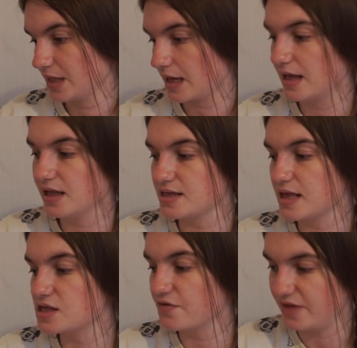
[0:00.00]
Can you
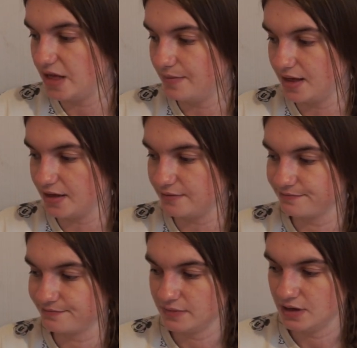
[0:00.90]
sense a theme here?
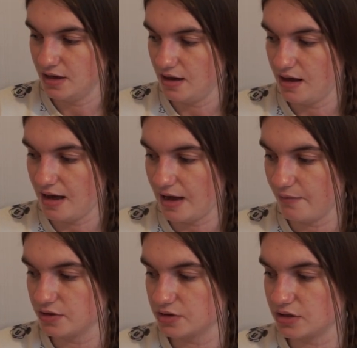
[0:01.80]
I
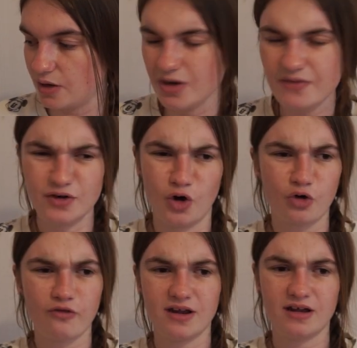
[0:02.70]
wasn't even
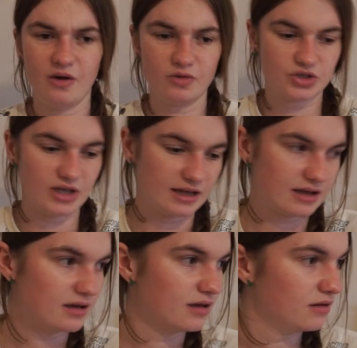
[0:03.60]
hungry. I was just
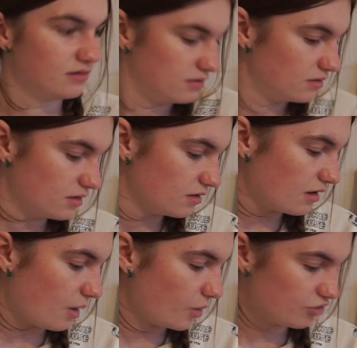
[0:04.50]
like,
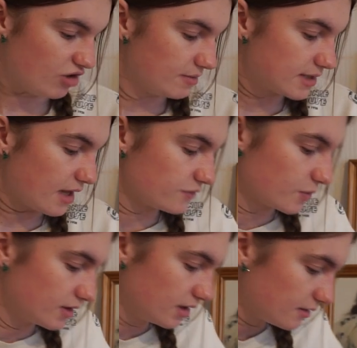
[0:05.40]
I want to treat myself, so
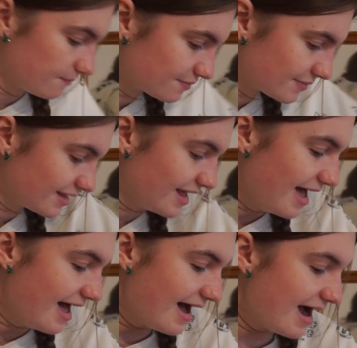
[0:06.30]
I did.
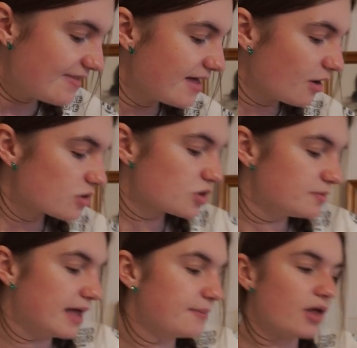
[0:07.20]
I then got some
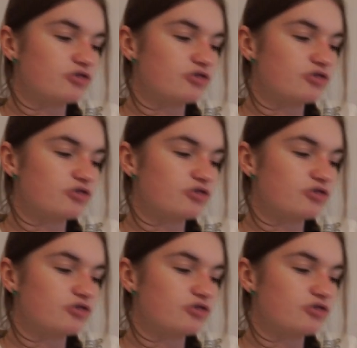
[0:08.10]
nail polish